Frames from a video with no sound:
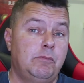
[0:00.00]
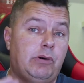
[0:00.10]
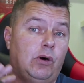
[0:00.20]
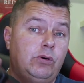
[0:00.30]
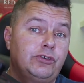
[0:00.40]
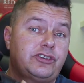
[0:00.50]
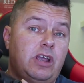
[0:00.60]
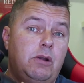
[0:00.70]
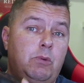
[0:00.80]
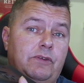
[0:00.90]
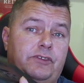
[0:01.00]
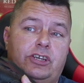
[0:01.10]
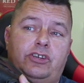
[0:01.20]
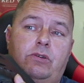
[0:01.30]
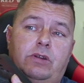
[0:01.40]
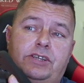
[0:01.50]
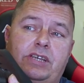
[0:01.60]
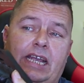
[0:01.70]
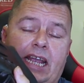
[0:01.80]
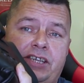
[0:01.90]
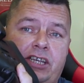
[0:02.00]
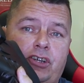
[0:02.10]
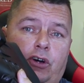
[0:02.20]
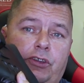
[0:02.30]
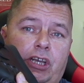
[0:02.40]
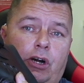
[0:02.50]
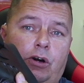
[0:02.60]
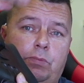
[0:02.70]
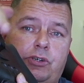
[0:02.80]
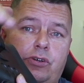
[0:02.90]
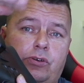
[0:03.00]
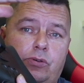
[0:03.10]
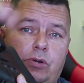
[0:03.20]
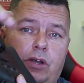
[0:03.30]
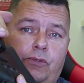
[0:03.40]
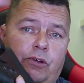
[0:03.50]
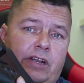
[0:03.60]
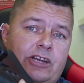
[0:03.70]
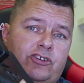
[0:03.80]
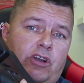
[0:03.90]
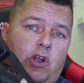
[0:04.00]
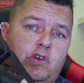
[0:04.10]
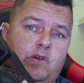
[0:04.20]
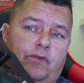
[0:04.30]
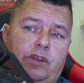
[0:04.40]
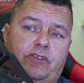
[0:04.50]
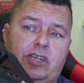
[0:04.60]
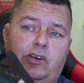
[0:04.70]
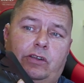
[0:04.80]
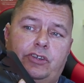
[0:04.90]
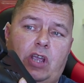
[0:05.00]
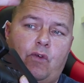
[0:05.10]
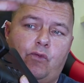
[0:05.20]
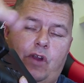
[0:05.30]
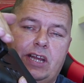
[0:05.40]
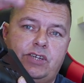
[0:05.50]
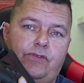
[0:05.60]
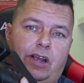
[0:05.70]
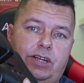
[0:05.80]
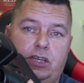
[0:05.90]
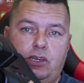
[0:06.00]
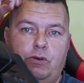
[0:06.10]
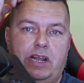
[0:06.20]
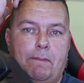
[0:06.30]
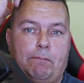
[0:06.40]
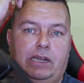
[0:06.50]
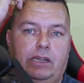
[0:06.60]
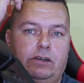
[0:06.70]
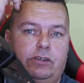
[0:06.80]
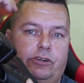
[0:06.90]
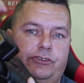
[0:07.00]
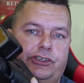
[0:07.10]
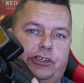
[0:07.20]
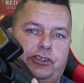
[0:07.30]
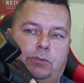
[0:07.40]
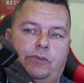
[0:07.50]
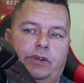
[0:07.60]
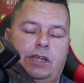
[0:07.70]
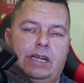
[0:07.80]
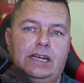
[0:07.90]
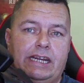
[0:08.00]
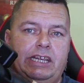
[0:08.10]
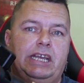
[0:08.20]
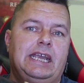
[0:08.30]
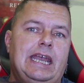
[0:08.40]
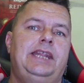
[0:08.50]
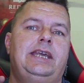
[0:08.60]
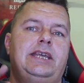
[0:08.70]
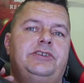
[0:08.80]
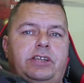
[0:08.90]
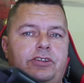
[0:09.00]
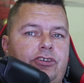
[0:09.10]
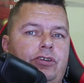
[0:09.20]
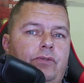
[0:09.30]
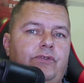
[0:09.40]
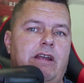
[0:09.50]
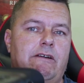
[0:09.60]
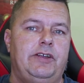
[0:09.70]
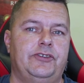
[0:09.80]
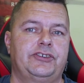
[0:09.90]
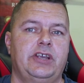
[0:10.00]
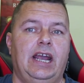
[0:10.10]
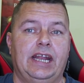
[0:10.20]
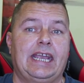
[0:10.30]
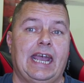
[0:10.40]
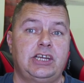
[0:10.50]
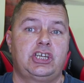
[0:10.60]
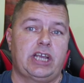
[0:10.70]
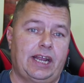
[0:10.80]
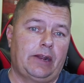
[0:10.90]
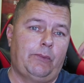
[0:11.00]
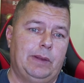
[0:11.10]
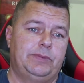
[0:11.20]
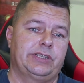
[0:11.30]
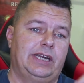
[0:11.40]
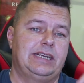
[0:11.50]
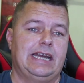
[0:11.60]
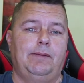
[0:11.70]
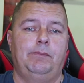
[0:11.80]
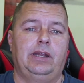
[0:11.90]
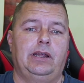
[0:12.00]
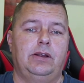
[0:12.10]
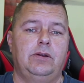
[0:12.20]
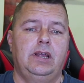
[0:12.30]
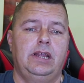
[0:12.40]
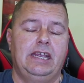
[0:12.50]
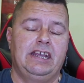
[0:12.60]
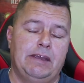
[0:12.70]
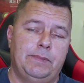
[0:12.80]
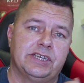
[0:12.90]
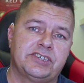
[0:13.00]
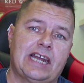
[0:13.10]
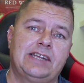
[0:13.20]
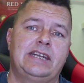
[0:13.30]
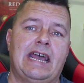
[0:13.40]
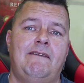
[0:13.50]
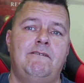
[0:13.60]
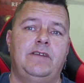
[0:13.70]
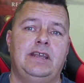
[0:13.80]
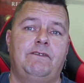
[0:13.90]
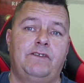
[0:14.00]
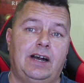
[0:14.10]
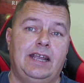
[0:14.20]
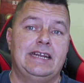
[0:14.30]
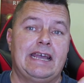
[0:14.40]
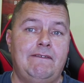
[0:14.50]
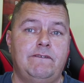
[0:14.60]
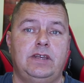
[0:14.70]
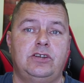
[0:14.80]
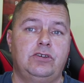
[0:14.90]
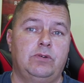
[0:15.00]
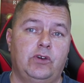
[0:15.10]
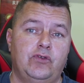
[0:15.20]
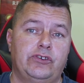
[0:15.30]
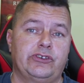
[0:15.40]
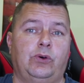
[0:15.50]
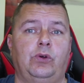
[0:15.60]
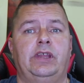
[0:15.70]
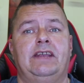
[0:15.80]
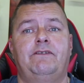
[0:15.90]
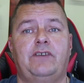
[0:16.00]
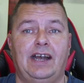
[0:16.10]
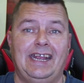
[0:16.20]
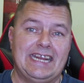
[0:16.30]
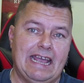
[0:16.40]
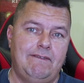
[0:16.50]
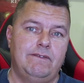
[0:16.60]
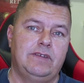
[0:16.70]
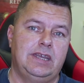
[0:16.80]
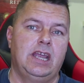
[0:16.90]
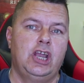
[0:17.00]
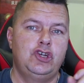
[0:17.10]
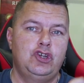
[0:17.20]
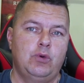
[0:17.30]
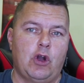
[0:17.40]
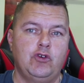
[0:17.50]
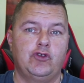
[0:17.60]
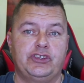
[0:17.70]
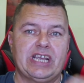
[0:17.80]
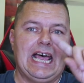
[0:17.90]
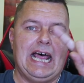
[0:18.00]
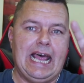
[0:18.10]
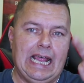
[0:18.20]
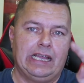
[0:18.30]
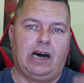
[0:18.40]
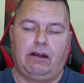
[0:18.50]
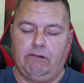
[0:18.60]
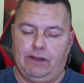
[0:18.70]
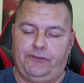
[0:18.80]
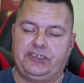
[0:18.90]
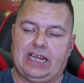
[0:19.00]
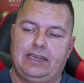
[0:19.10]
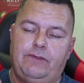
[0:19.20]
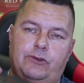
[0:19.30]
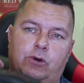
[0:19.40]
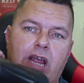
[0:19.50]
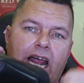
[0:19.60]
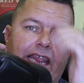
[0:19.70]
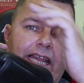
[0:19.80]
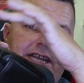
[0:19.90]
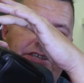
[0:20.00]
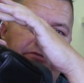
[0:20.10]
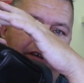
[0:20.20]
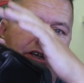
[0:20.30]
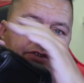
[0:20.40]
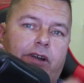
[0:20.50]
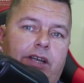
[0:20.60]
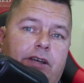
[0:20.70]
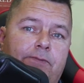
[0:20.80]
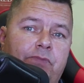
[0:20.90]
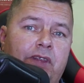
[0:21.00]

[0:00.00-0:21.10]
But also with this unit is it's got the optional, for an extra $150, a rangefinder unit plugged onto the top of it. Now you can get these in two variants. And again, check the website down below. You can get them in the standard NV, Find NV200s, or the Find NV200s LRF, standing for laser rangefinder.